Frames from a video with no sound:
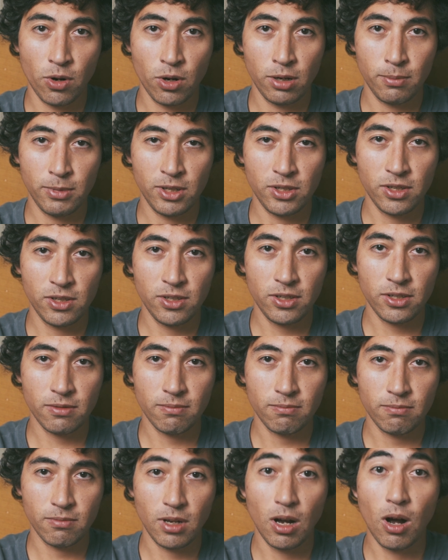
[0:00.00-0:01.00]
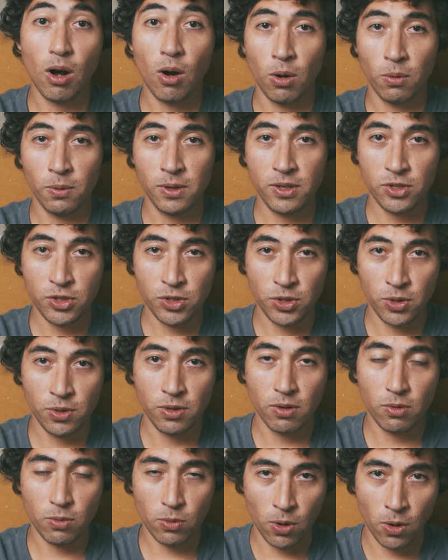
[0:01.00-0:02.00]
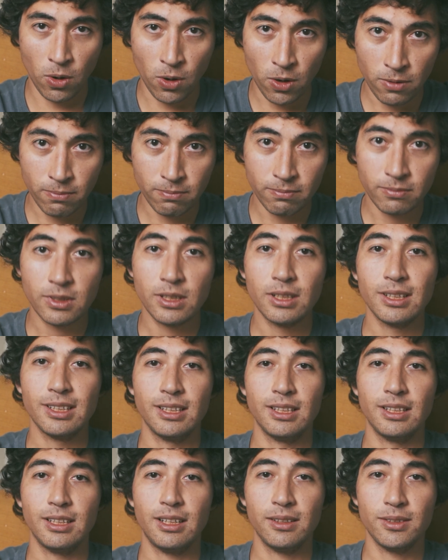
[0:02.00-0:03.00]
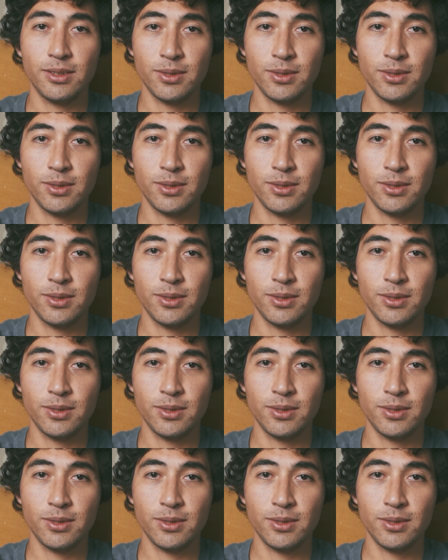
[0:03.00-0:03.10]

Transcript: raw images. Always shoot RAW. I'll